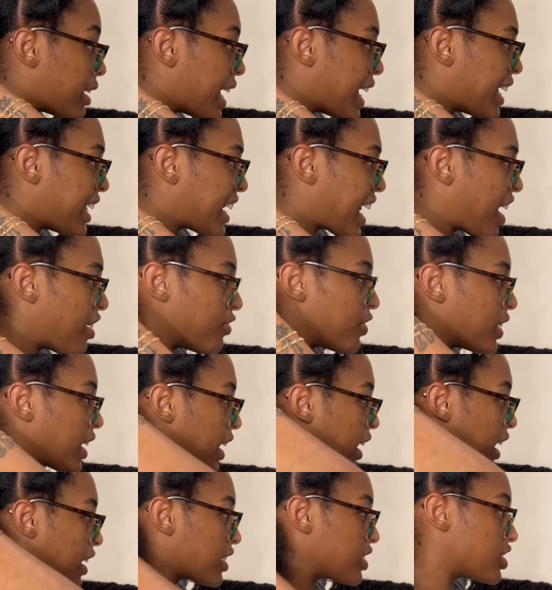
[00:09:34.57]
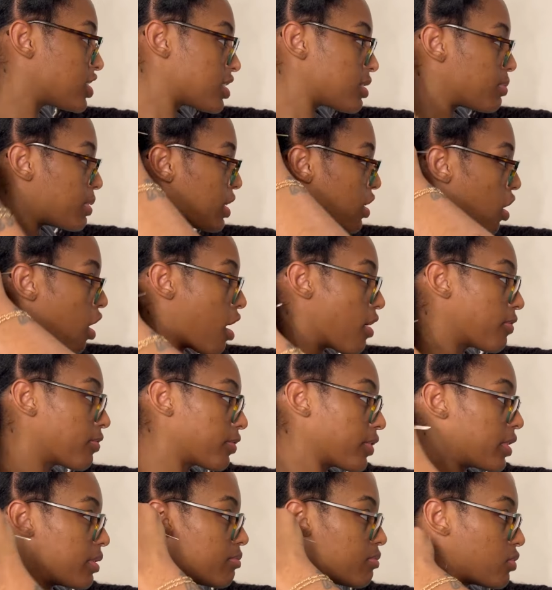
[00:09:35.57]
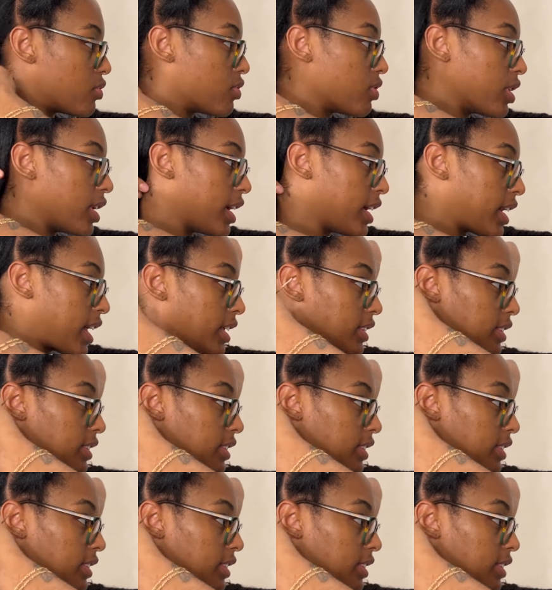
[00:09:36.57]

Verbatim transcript: and I feel like I can just be offering more. And I